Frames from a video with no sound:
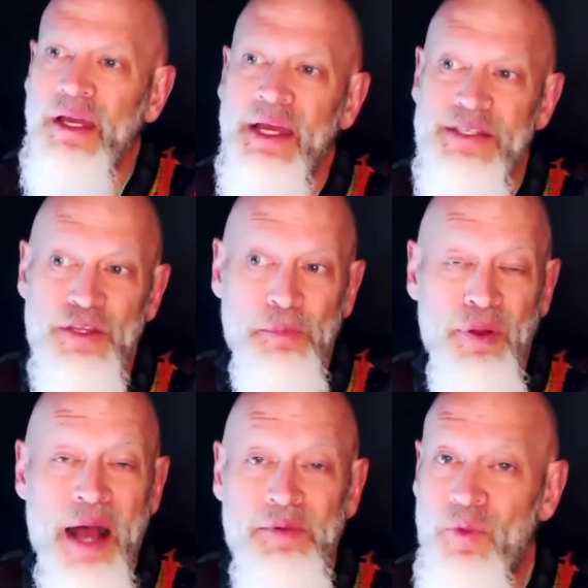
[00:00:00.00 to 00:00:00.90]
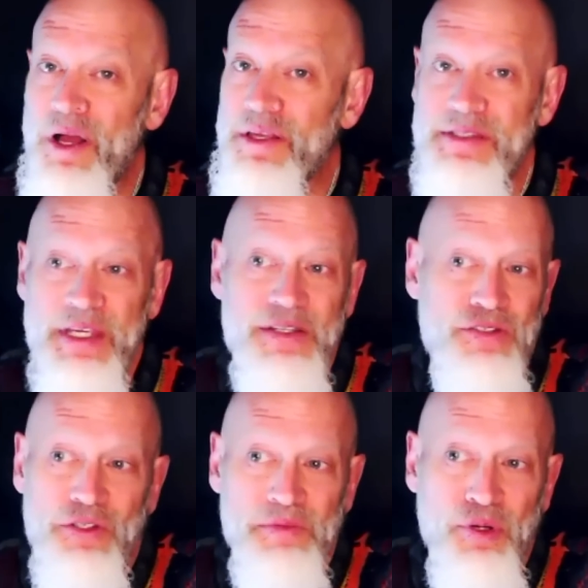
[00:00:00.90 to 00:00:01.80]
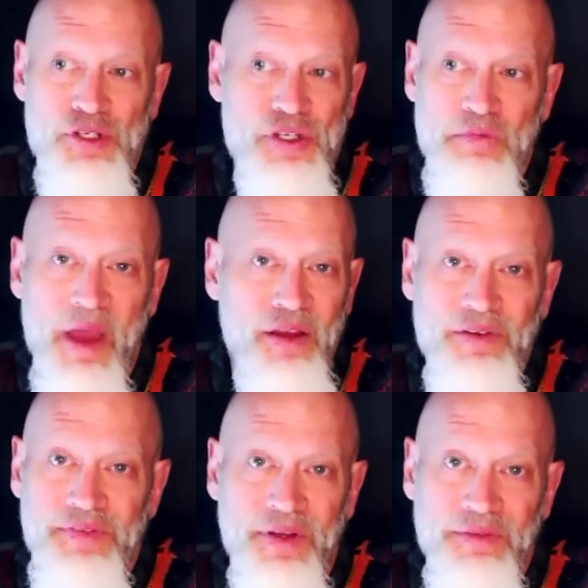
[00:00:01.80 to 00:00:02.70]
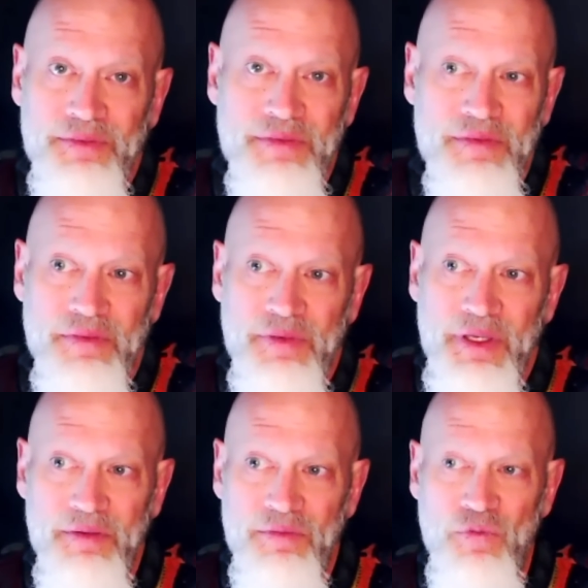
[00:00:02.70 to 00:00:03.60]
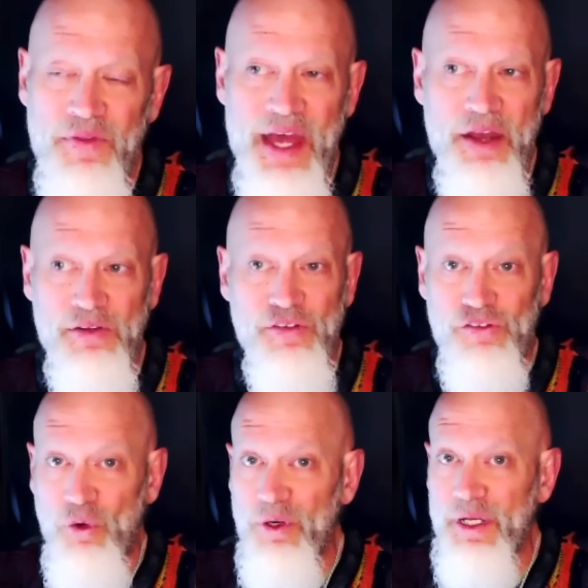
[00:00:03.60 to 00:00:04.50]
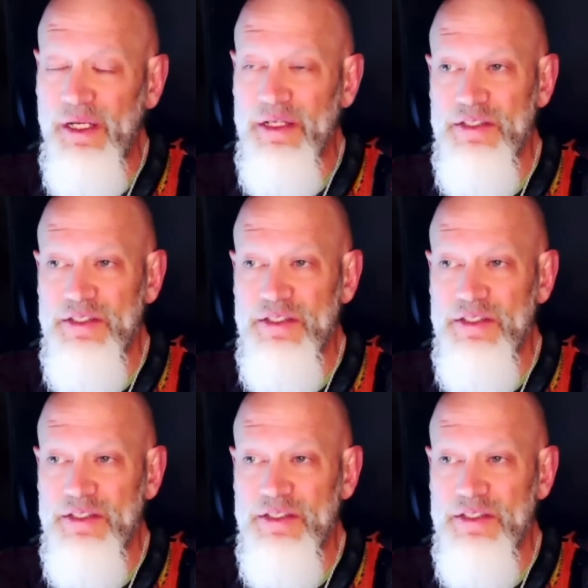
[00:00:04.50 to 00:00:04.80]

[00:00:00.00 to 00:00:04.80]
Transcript: And so the problem was they just couldn't push his microphone without it distorting.